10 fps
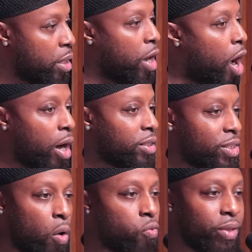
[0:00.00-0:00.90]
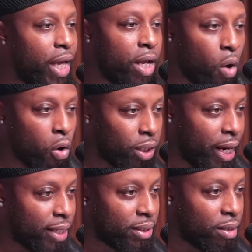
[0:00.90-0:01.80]
Guards don't need all of
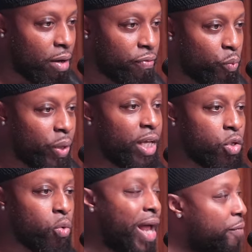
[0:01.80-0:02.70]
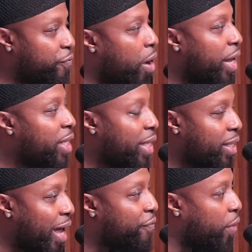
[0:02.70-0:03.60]
that stuff. We do that for he
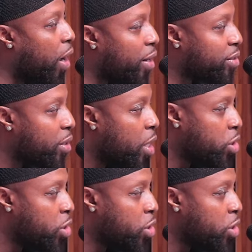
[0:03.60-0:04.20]
did that for us.